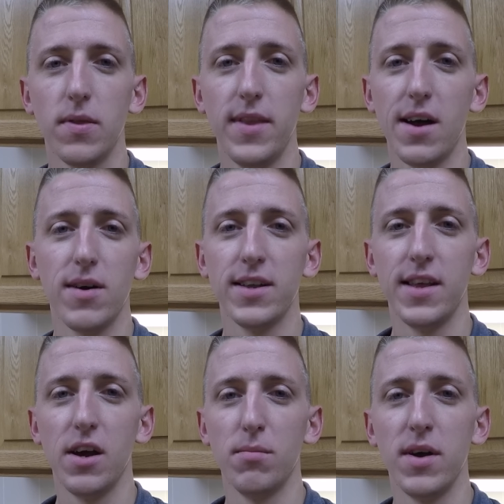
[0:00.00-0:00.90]
That right
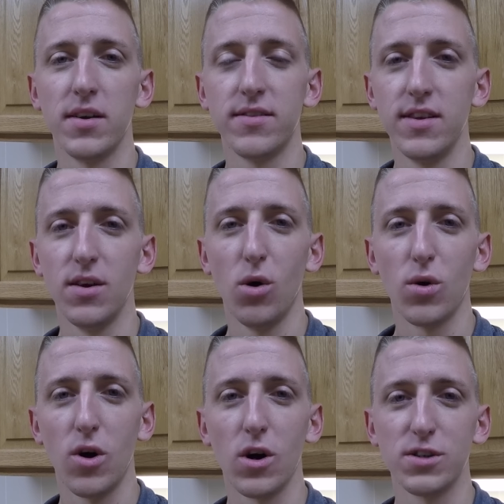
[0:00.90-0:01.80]
there makes the
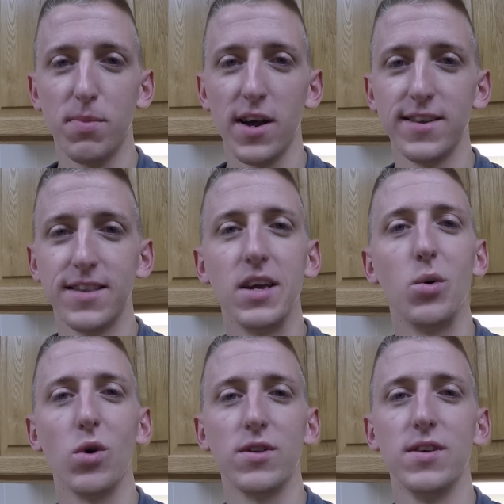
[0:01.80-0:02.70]
whole car spotting
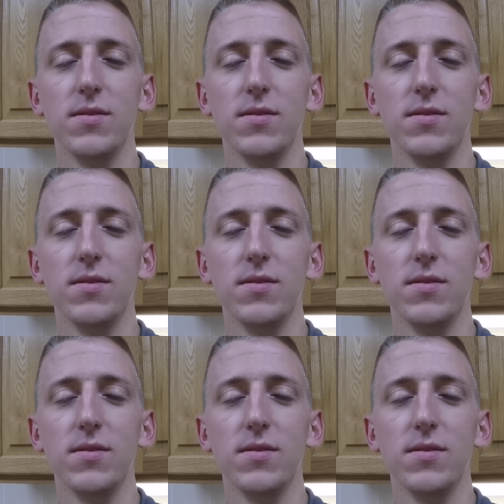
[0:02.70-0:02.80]
thing worth it.